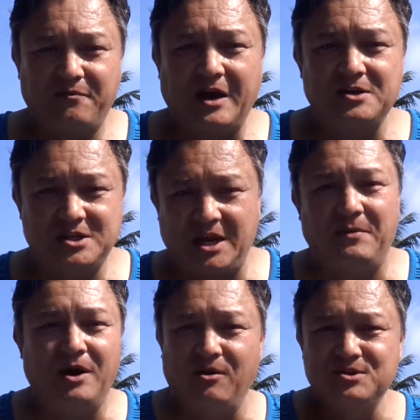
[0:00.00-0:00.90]
of fast,
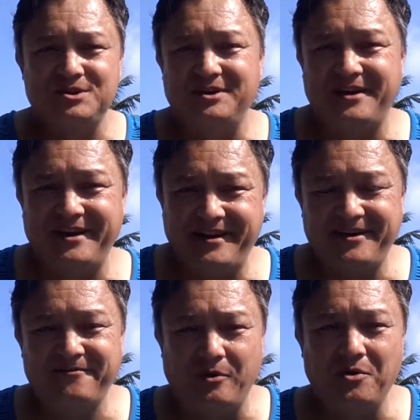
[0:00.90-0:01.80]
emails
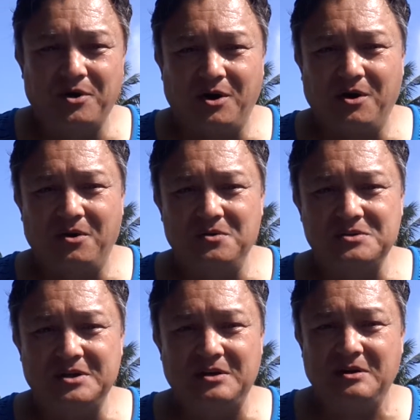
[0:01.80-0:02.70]
and phone
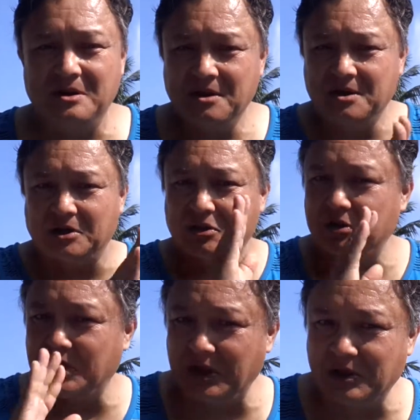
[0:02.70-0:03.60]
calls and cut the
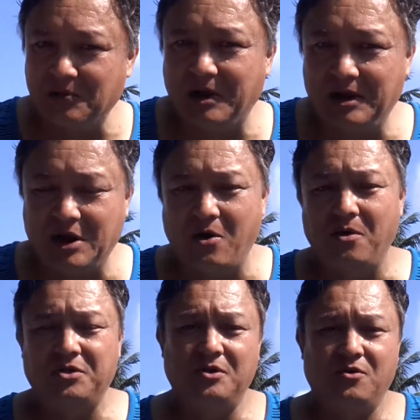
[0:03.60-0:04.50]
deal and we go
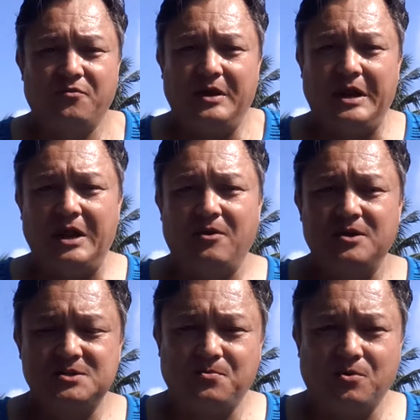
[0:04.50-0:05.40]
with it. Over
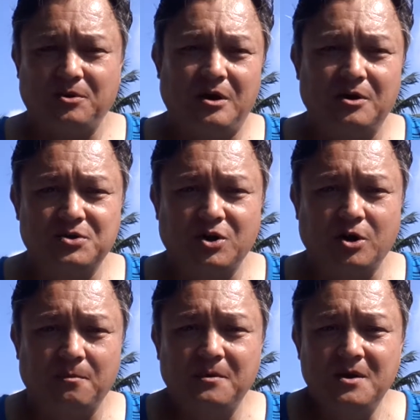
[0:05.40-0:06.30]
here, it's more long
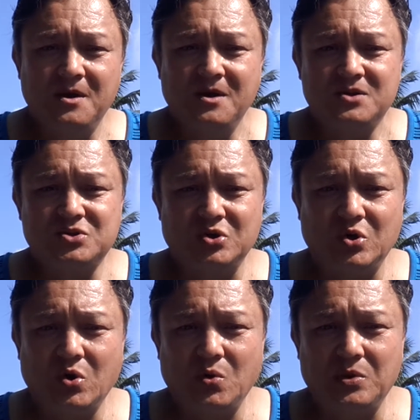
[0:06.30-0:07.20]
term.
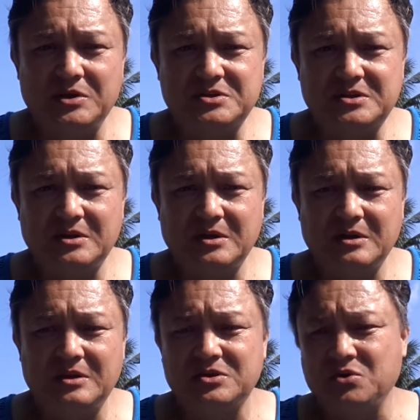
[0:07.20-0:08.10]
So
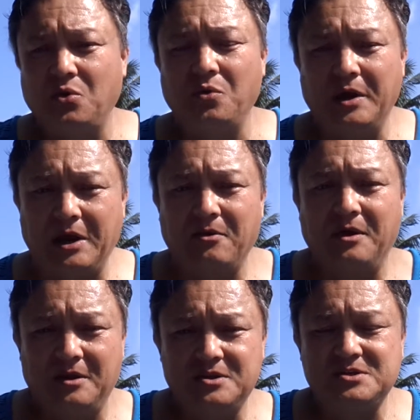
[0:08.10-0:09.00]
this whole
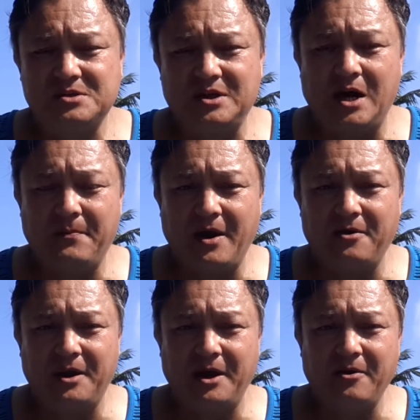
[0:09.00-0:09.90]
area, this
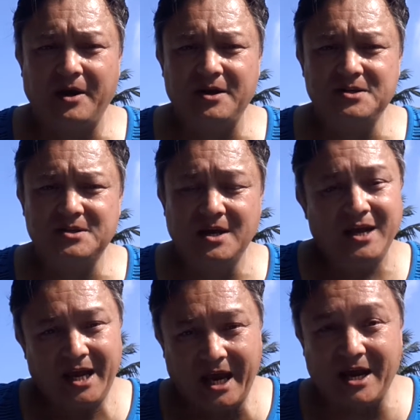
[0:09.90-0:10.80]
compound here
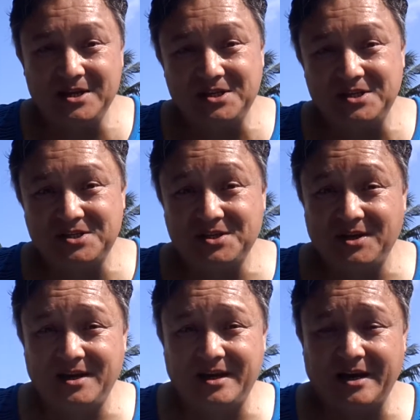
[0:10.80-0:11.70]
has its
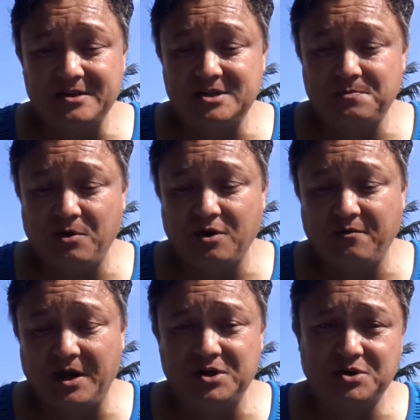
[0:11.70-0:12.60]

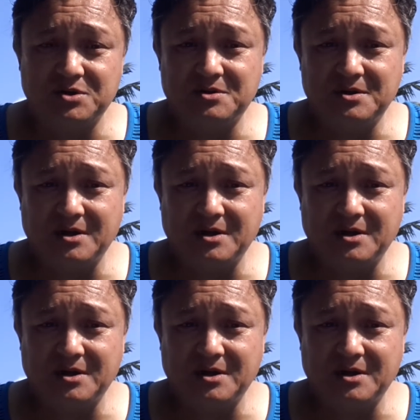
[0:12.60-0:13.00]
motivation,